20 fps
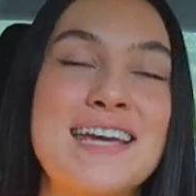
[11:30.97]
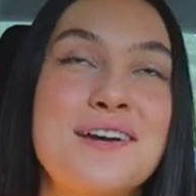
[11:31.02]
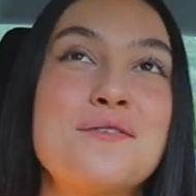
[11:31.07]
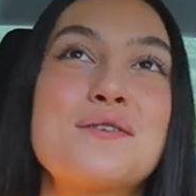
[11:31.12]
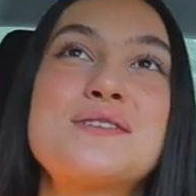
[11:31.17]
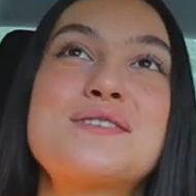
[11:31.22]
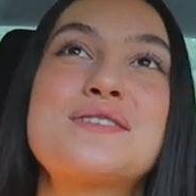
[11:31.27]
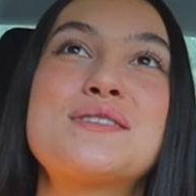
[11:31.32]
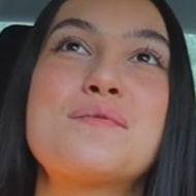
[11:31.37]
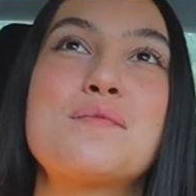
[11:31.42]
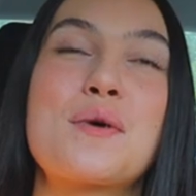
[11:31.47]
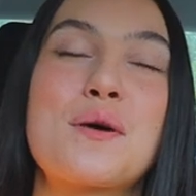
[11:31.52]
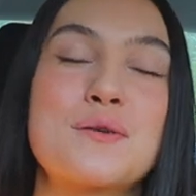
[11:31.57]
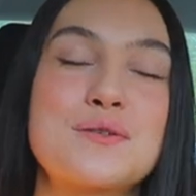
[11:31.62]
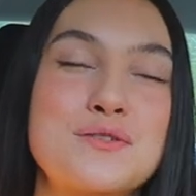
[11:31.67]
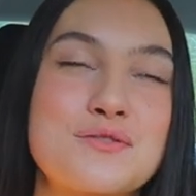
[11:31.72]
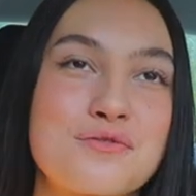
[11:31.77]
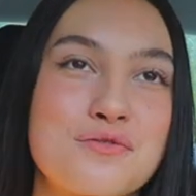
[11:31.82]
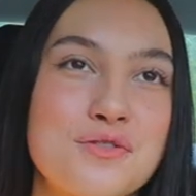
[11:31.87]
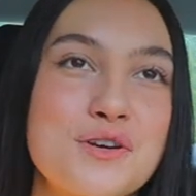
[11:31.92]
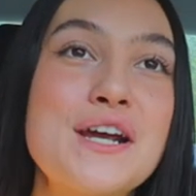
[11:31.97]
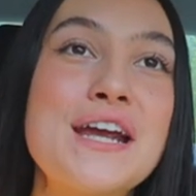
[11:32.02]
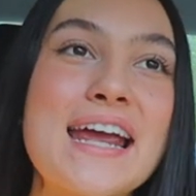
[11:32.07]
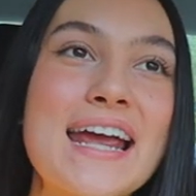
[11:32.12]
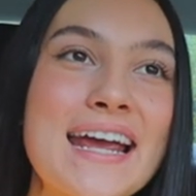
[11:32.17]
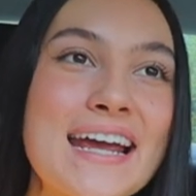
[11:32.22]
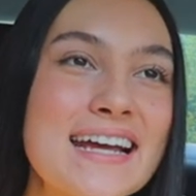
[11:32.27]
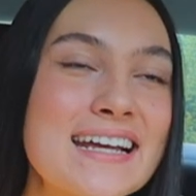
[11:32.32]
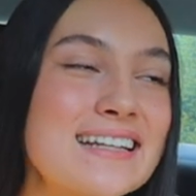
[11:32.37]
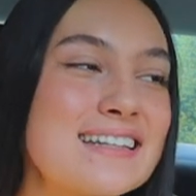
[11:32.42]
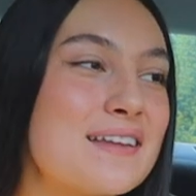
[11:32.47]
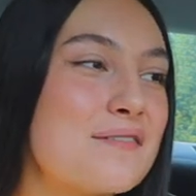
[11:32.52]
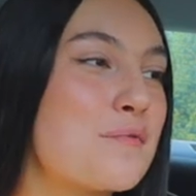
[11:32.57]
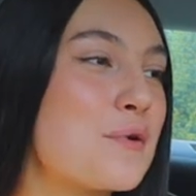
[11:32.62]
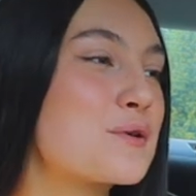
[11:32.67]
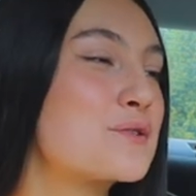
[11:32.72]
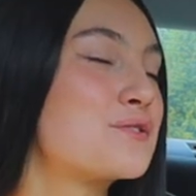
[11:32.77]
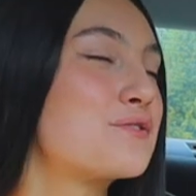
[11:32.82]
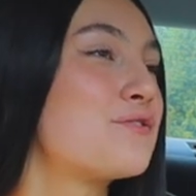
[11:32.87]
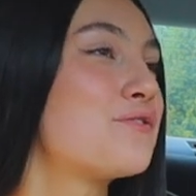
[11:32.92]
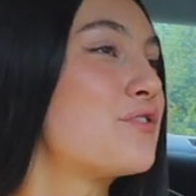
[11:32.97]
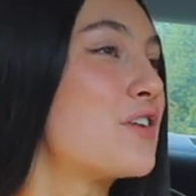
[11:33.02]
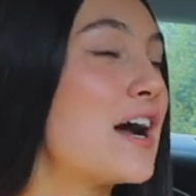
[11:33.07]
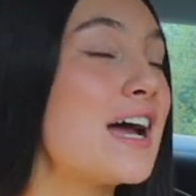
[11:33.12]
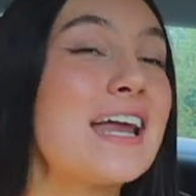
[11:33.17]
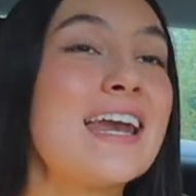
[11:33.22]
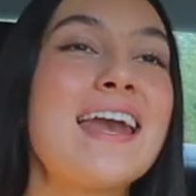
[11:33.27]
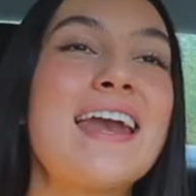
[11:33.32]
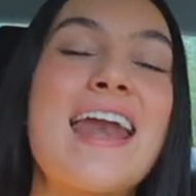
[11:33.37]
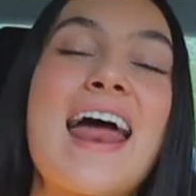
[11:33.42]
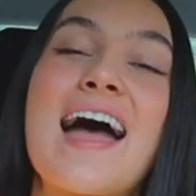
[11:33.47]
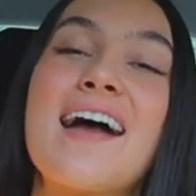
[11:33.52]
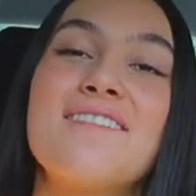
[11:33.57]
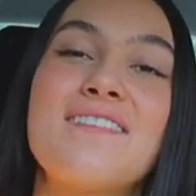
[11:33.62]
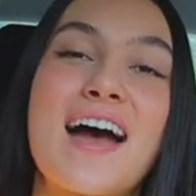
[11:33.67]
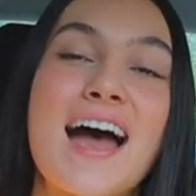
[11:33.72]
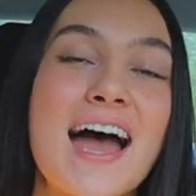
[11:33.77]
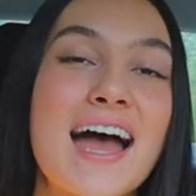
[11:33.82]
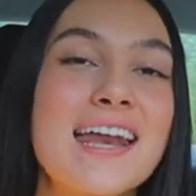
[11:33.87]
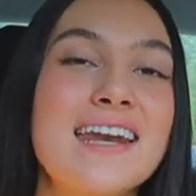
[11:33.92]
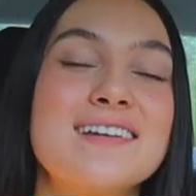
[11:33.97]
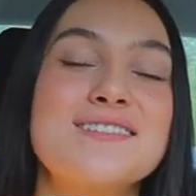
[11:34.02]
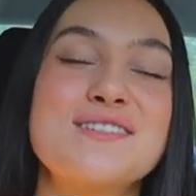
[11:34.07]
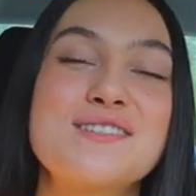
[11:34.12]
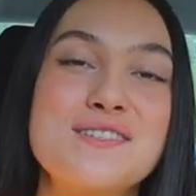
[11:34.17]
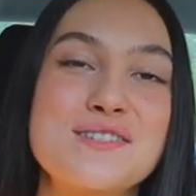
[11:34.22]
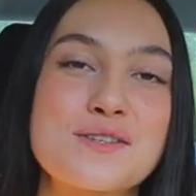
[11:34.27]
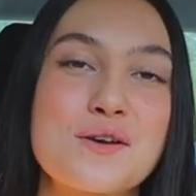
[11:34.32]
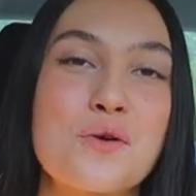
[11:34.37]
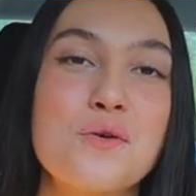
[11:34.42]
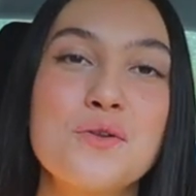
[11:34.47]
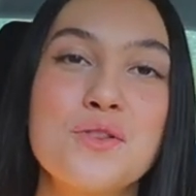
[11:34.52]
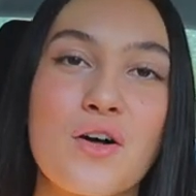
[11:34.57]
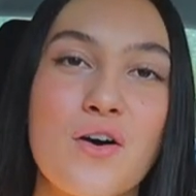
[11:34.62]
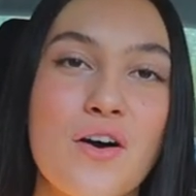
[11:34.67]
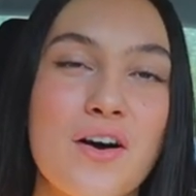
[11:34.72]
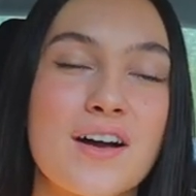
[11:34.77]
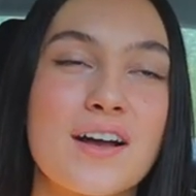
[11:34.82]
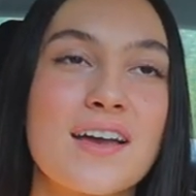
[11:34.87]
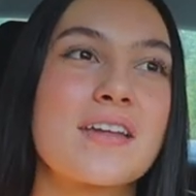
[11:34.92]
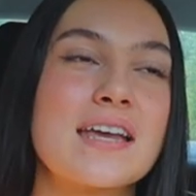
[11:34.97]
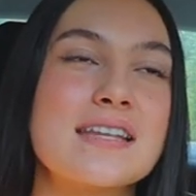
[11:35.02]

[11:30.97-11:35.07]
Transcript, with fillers: It was the most freeing, the most fun I've had in so long.